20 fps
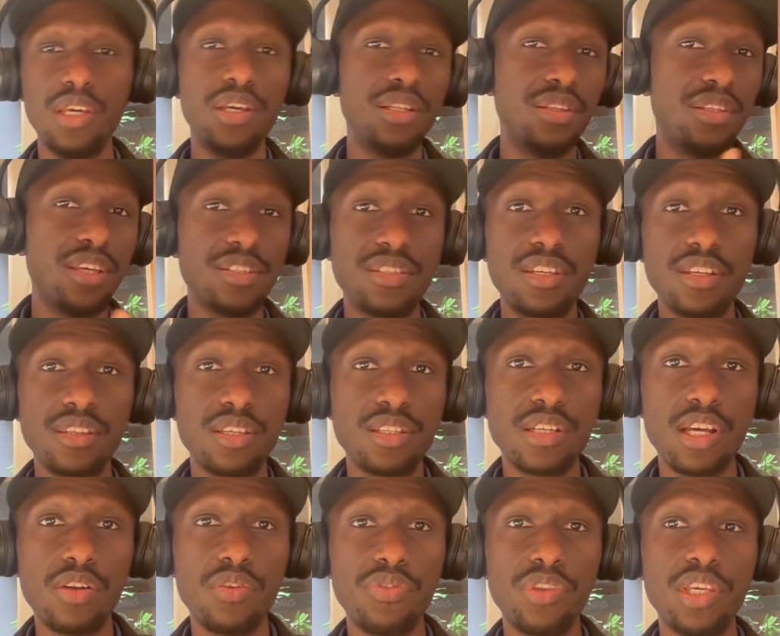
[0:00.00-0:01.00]
testing these
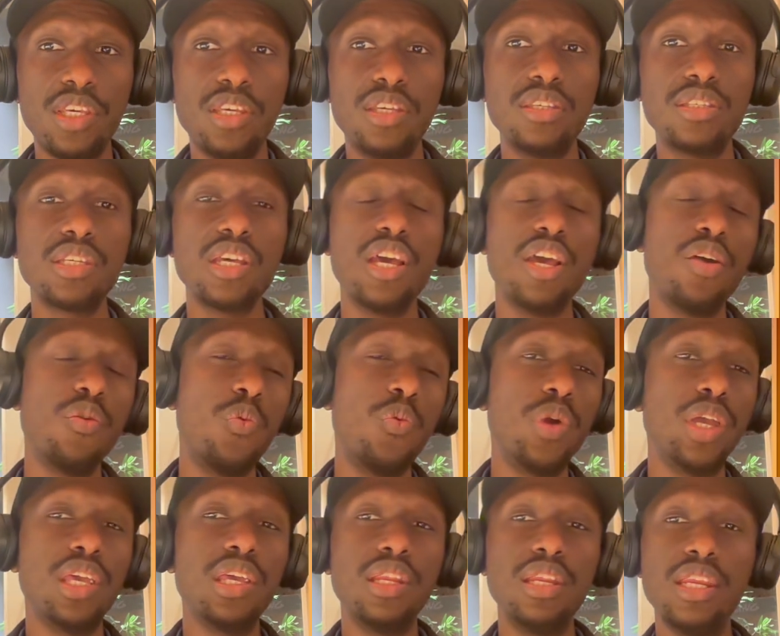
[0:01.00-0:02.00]
kind of things?
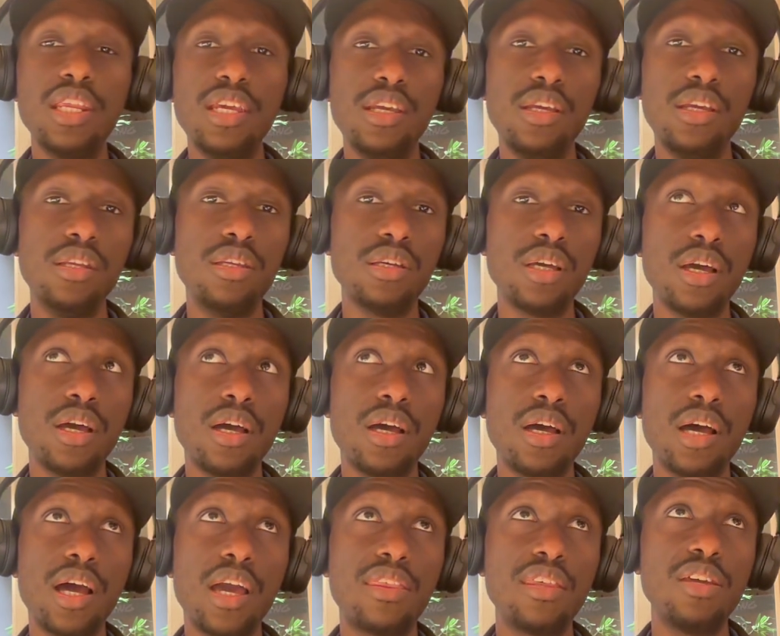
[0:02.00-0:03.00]
We need,
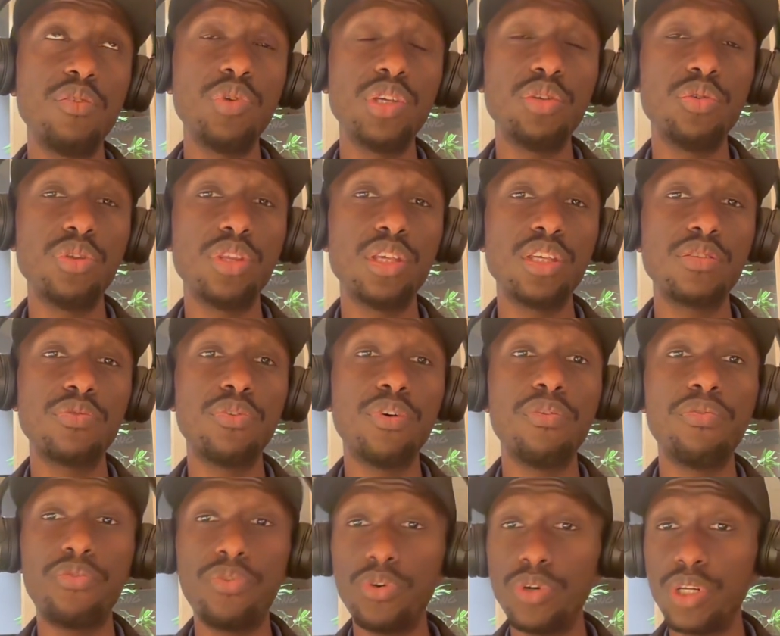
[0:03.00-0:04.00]
I think we do this for
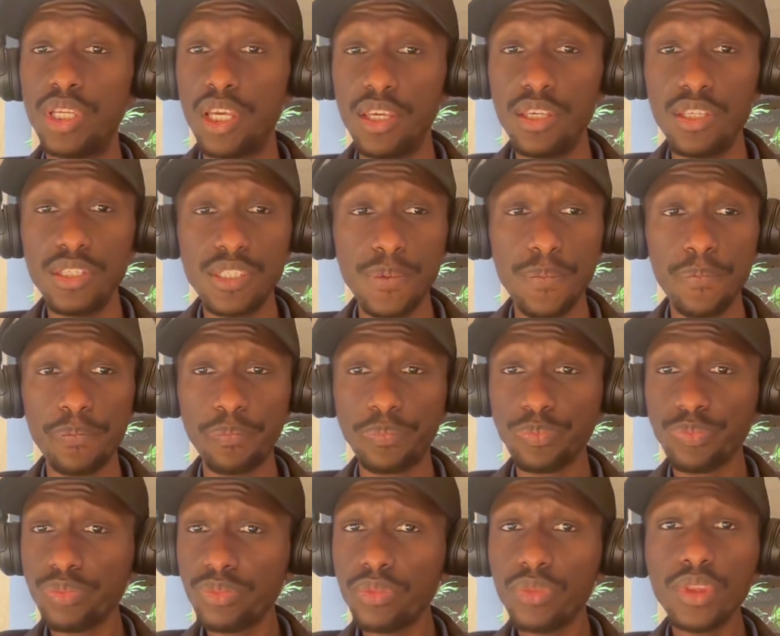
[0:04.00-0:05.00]
4 days.
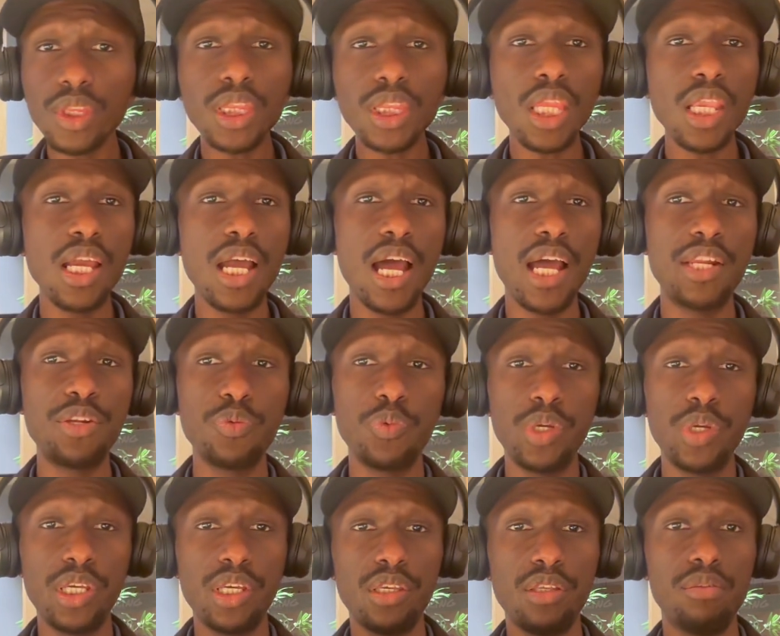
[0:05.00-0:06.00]
And
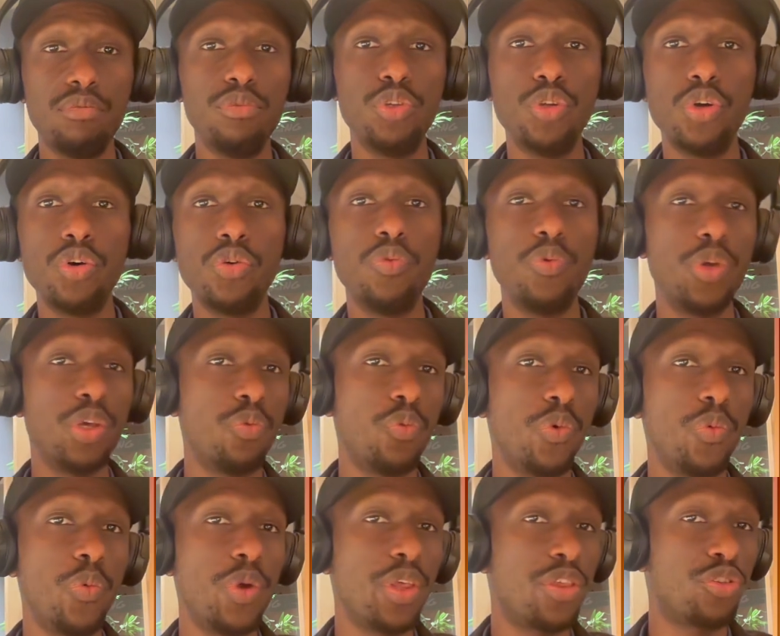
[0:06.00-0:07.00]
with
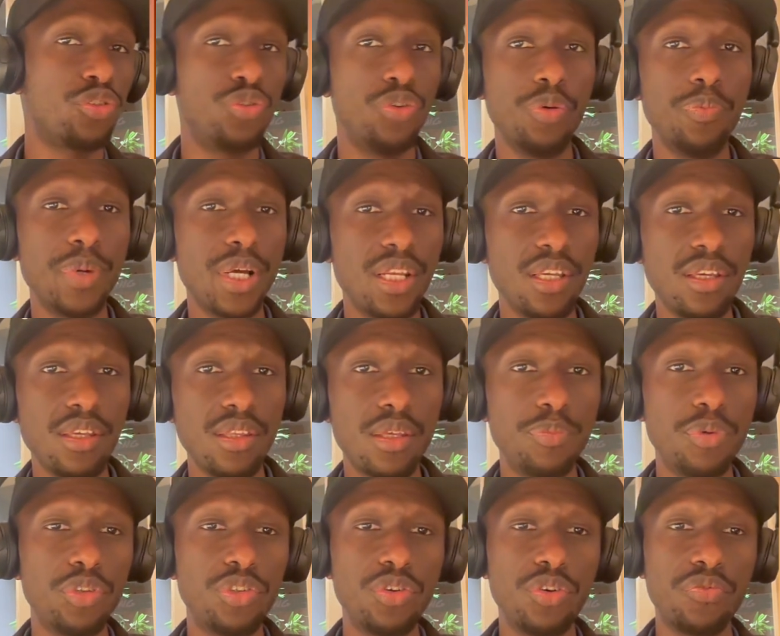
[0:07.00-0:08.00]
TubeBuddy, the
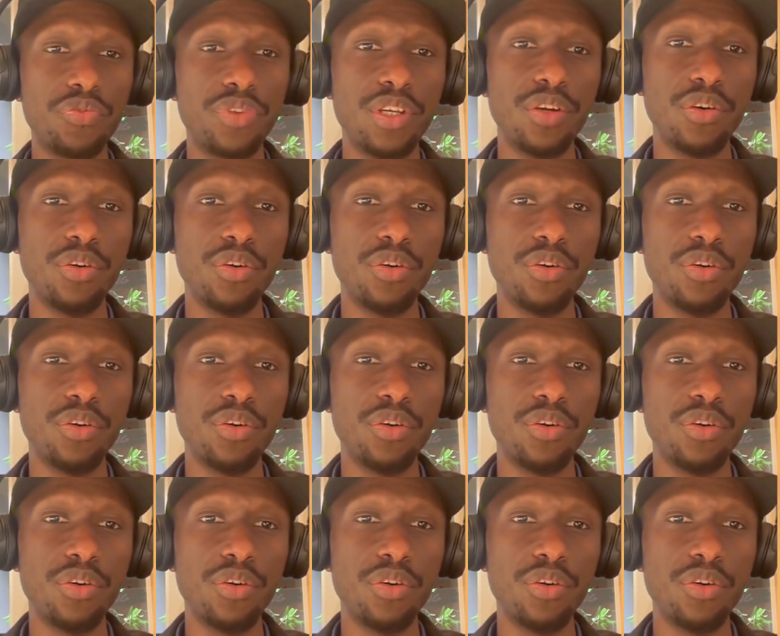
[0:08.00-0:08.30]
beauty of